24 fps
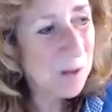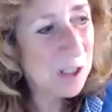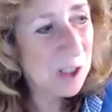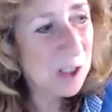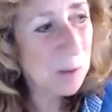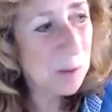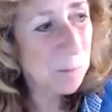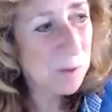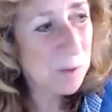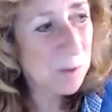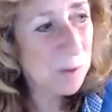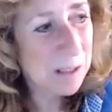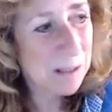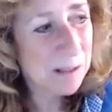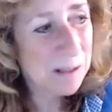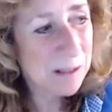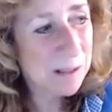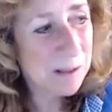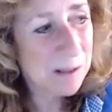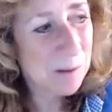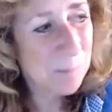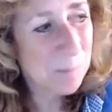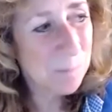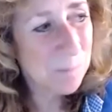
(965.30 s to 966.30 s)
some,
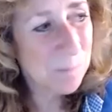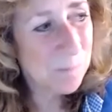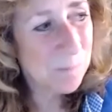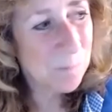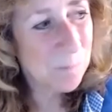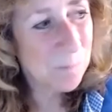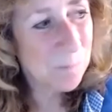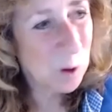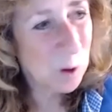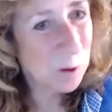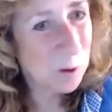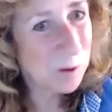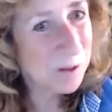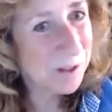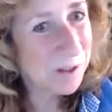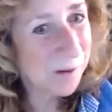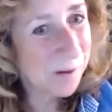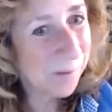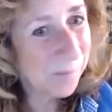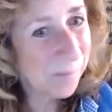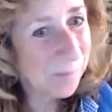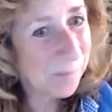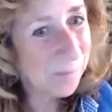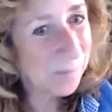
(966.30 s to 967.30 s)
some words?
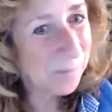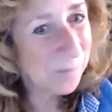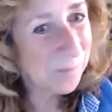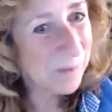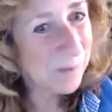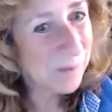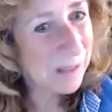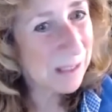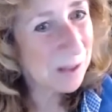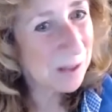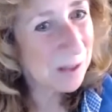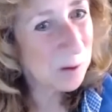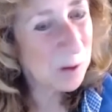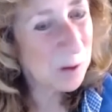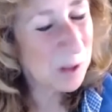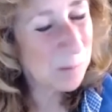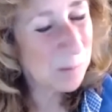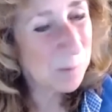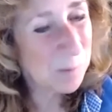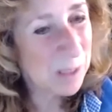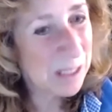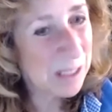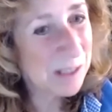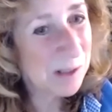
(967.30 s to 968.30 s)
Can you
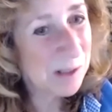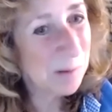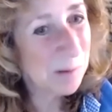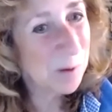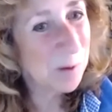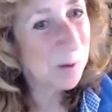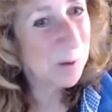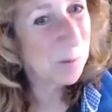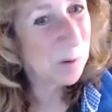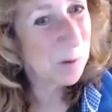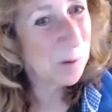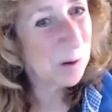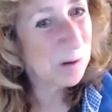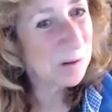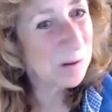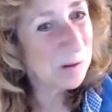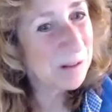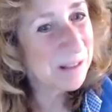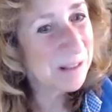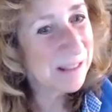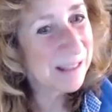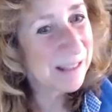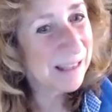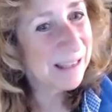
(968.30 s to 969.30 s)
speak some of the
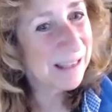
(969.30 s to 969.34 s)
words